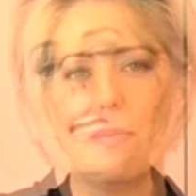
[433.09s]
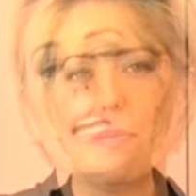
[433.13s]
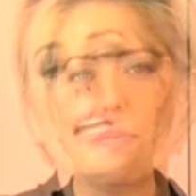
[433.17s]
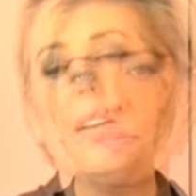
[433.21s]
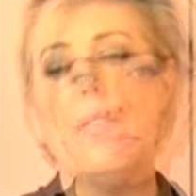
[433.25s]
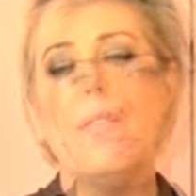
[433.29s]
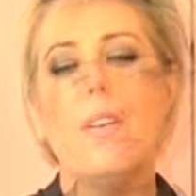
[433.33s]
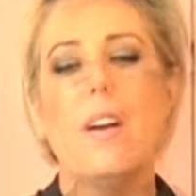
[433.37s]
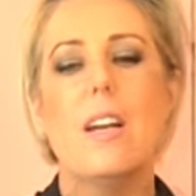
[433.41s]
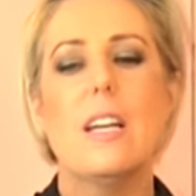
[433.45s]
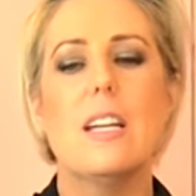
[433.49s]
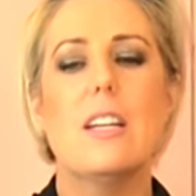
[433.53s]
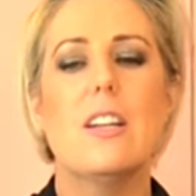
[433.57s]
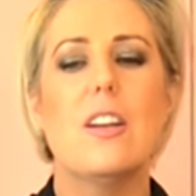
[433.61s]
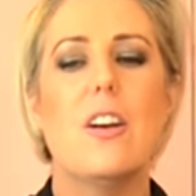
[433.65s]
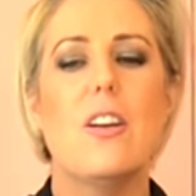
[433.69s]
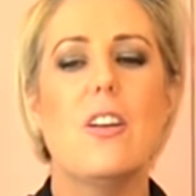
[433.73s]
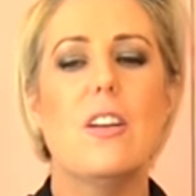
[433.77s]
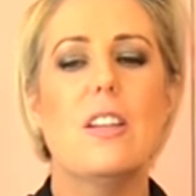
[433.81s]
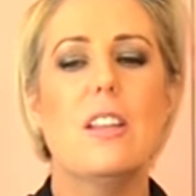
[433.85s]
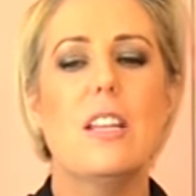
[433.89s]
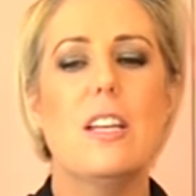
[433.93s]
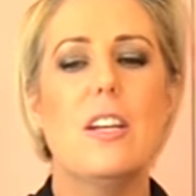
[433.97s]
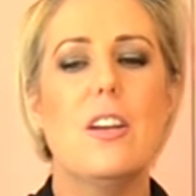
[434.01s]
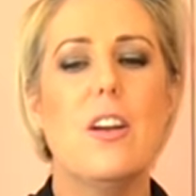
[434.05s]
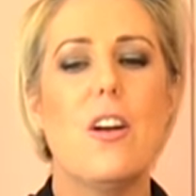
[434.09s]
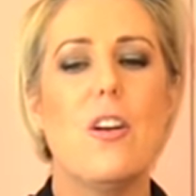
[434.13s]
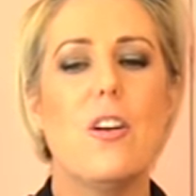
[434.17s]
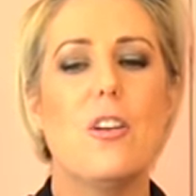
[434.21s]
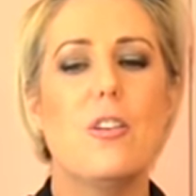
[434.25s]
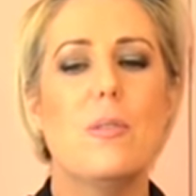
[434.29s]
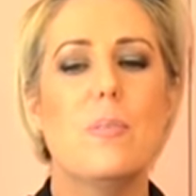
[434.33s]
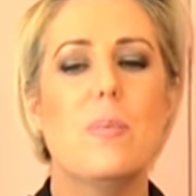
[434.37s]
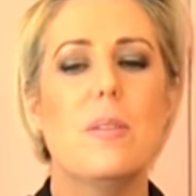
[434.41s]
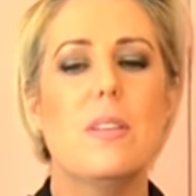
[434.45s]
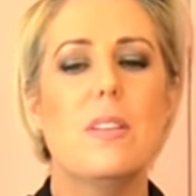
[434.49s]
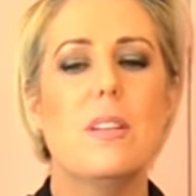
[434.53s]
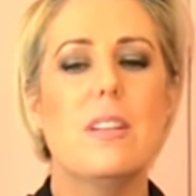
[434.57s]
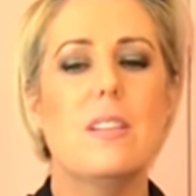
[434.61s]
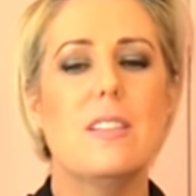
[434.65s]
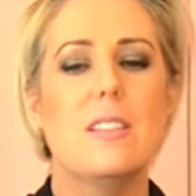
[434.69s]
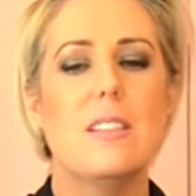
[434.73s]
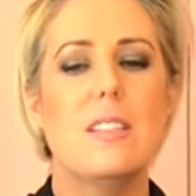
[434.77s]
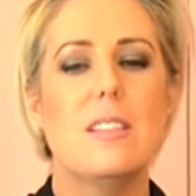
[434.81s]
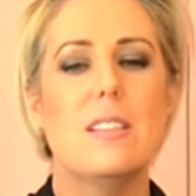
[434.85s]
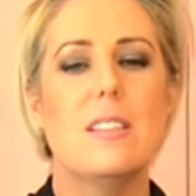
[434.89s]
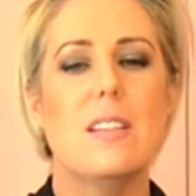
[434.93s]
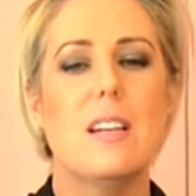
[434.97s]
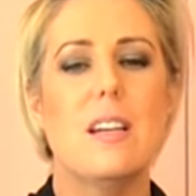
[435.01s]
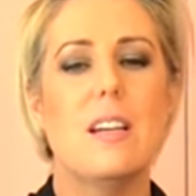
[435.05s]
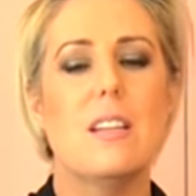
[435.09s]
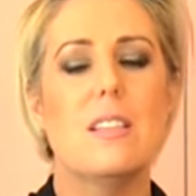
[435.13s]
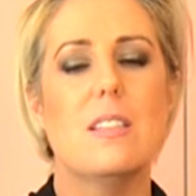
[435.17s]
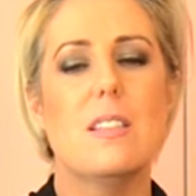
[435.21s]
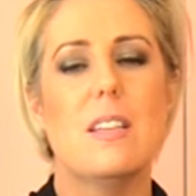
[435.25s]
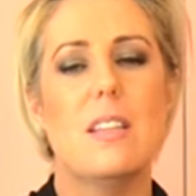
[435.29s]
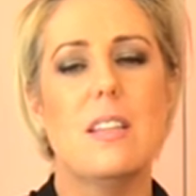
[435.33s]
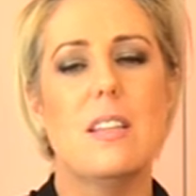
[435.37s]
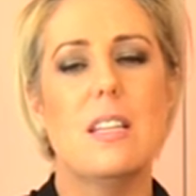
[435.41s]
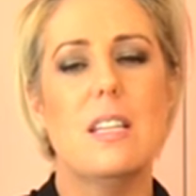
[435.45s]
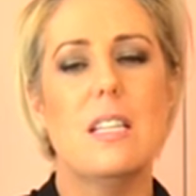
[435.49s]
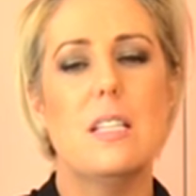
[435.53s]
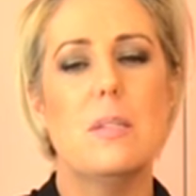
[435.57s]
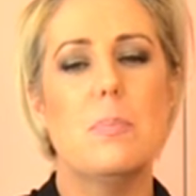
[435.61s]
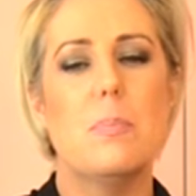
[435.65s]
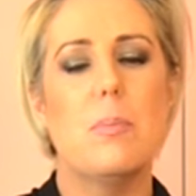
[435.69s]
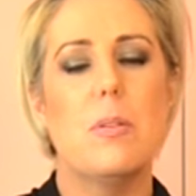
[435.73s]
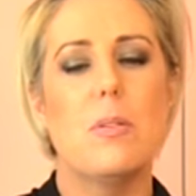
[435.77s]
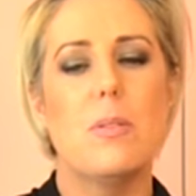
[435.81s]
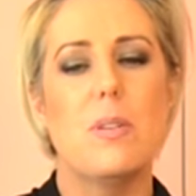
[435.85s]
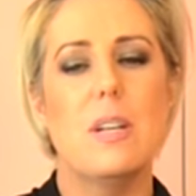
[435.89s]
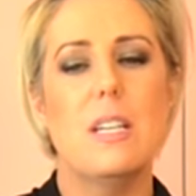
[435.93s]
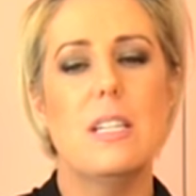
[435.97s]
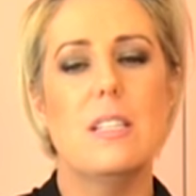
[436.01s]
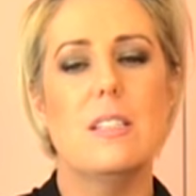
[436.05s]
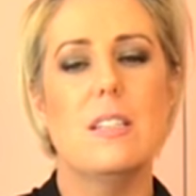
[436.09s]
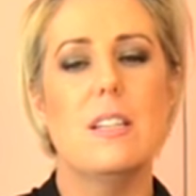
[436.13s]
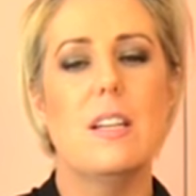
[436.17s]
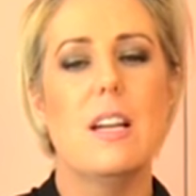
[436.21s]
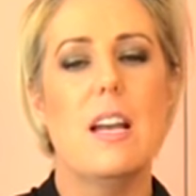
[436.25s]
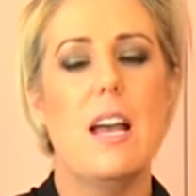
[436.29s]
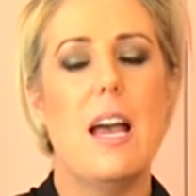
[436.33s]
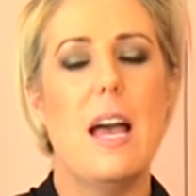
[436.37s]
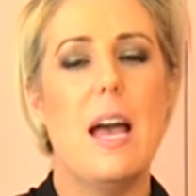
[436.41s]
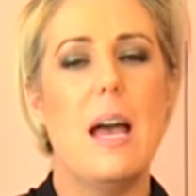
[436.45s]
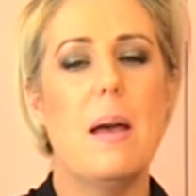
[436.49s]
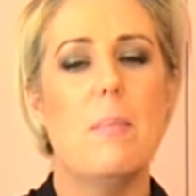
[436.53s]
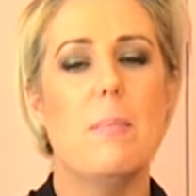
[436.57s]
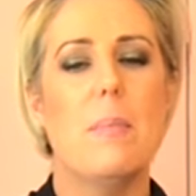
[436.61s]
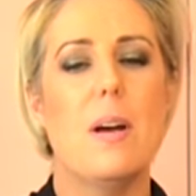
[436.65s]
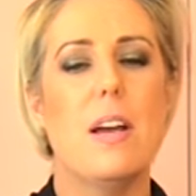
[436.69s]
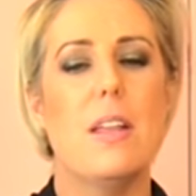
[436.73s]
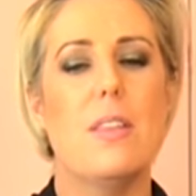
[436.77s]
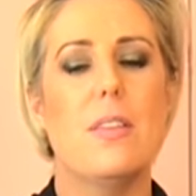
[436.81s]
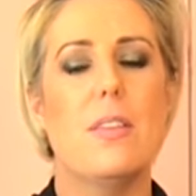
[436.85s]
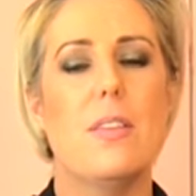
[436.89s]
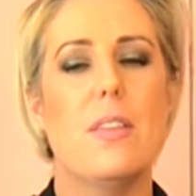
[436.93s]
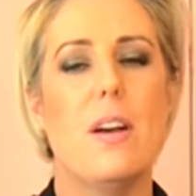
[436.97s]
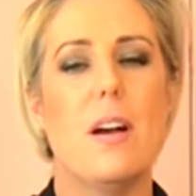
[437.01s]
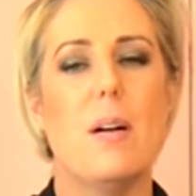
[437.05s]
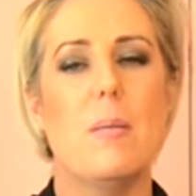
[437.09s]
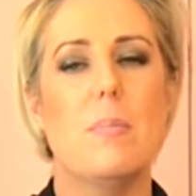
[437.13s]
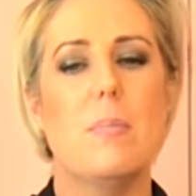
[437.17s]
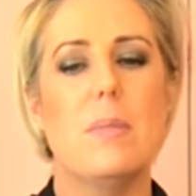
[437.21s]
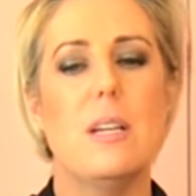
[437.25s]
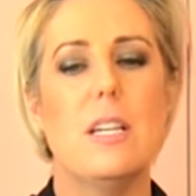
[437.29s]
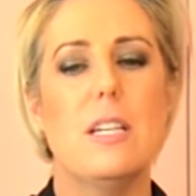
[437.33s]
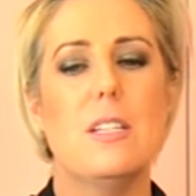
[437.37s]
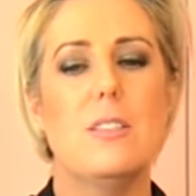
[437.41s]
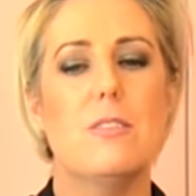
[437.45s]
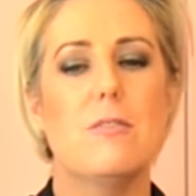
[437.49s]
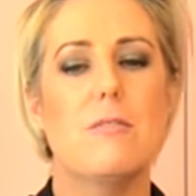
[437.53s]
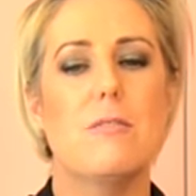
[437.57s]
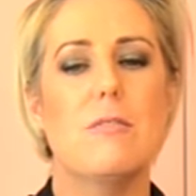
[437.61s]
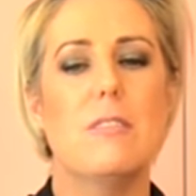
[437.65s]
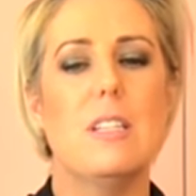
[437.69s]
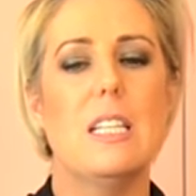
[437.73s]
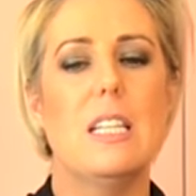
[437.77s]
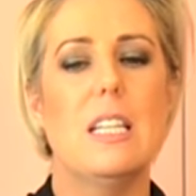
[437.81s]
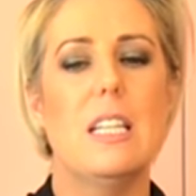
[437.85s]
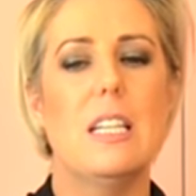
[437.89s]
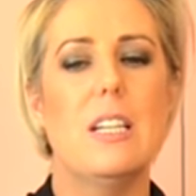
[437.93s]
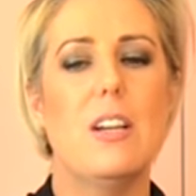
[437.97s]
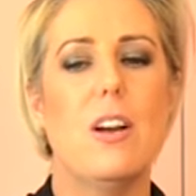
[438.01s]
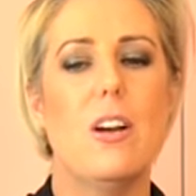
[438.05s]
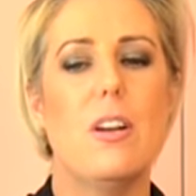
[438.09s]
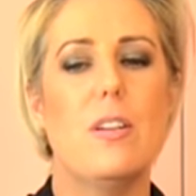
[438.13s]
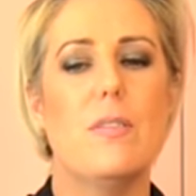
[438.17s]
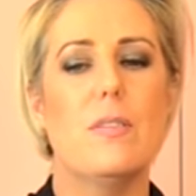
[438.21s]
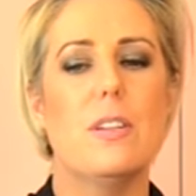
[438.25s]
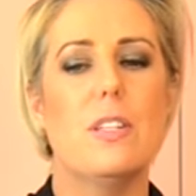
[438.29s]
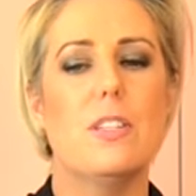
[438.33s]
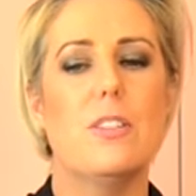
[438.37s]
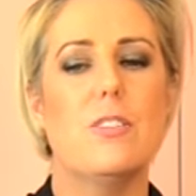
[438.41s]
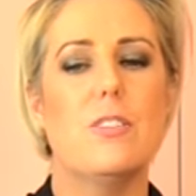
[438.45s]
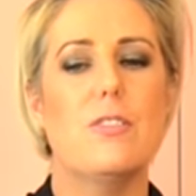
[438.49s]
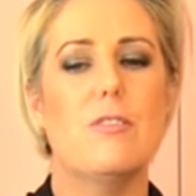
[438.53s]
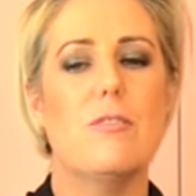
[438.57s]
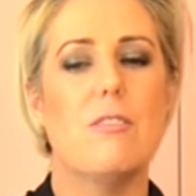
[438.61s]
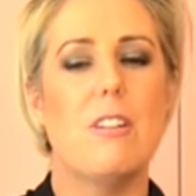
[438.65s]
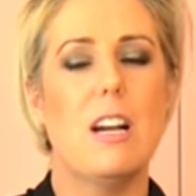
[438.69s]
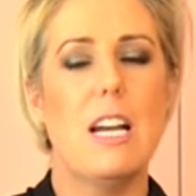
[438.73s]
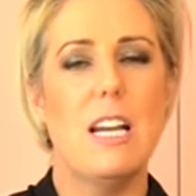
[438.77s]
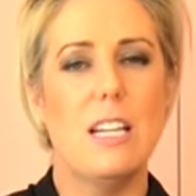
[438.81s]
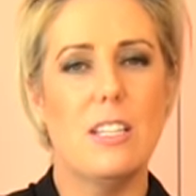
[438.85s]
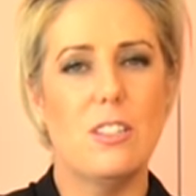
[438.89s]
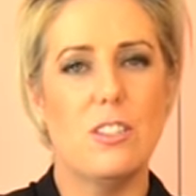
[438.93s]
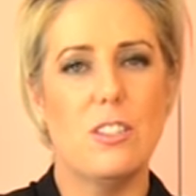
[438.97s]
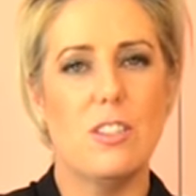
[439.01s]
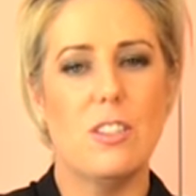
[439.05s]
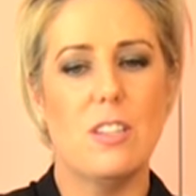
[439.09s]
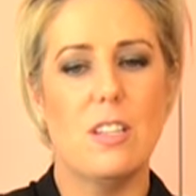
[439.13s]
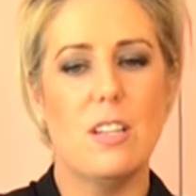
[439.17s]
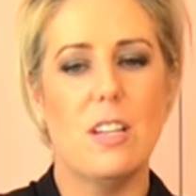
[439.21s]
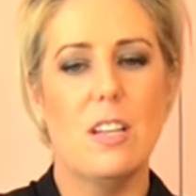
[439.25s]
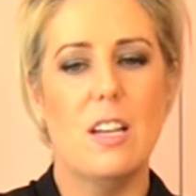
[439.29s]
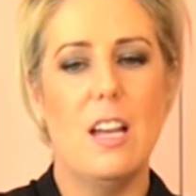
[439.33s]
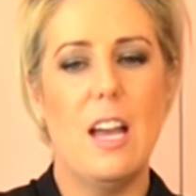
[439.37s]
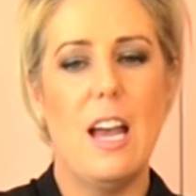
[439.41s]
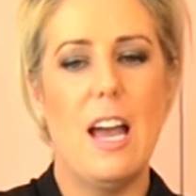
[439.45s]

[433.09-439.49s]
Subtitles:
If I can only open the scissor to this point and my thumb is really overstretched